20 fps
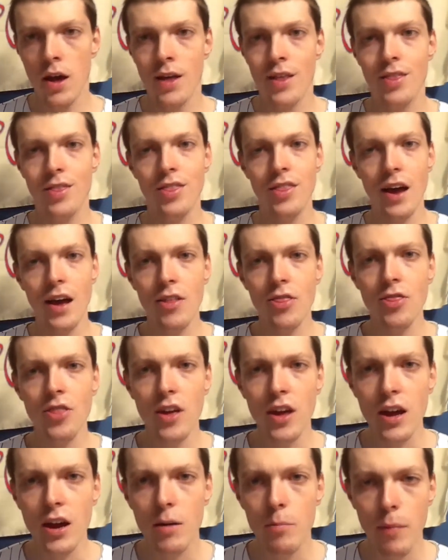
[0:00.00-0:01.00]

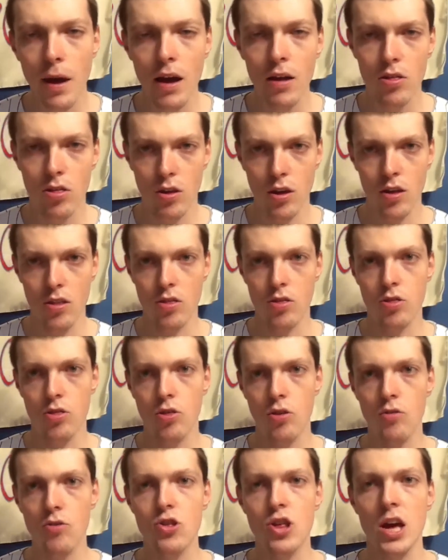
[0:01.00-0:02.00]
nothing amounted
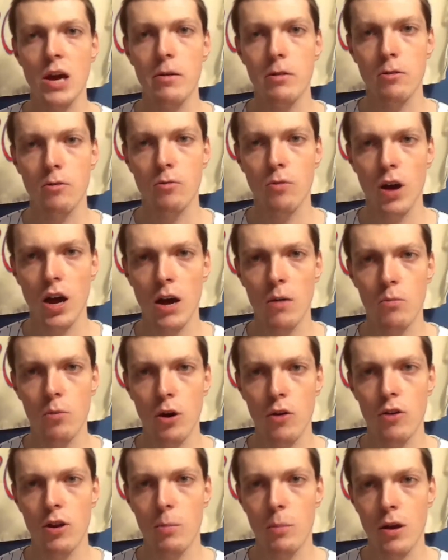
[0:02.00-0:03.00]
to Jacob deGrom
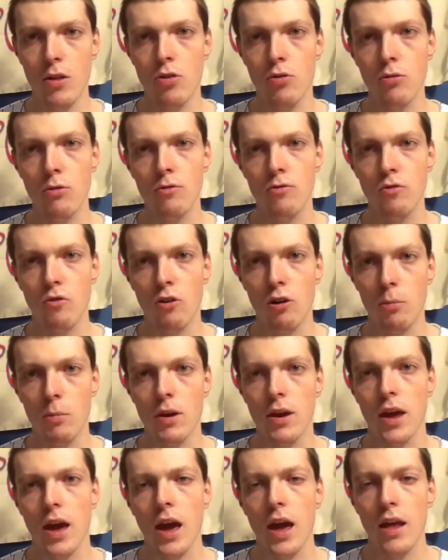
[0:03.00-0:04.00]
wearing a Mets uniform
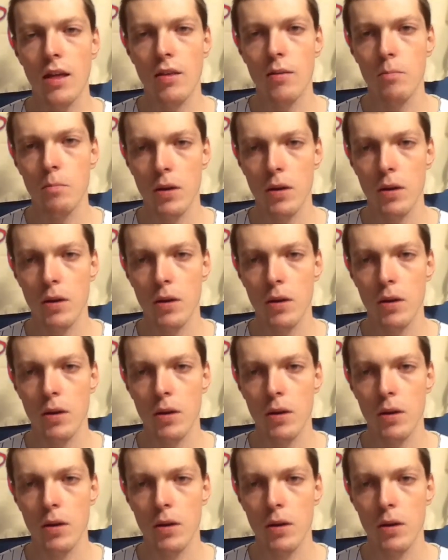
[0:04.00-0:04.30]
again.